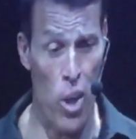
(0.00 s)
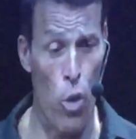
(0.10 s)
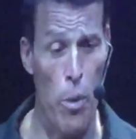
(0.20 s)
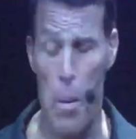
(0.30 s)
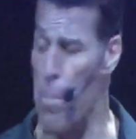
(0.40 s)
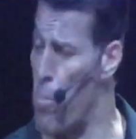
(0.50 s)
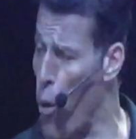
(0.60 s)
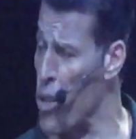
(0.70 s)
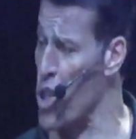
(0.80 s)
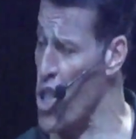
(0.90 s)
you would be
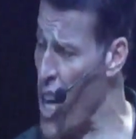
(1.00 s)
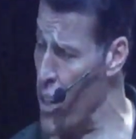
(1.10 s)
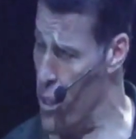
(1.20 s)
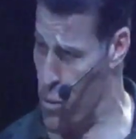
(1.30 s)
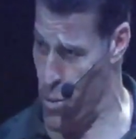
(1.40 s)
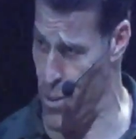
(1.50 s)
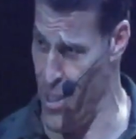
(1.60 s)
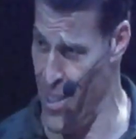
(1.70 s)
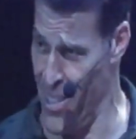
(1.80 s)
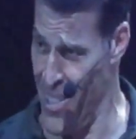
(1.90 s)
bored shitless.
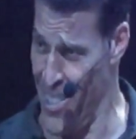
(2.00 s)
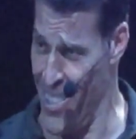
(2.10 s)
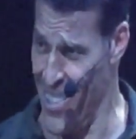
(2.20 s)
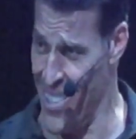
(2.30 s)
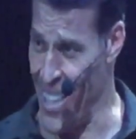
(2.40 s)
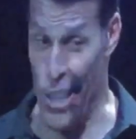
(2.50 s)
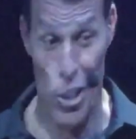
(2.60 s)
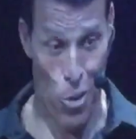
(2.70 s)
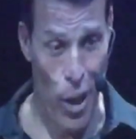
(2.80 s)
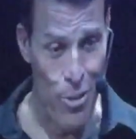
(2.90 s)
Is
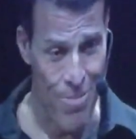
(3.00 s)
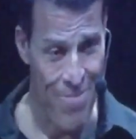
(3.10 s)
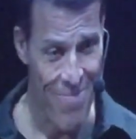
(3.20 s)
it true?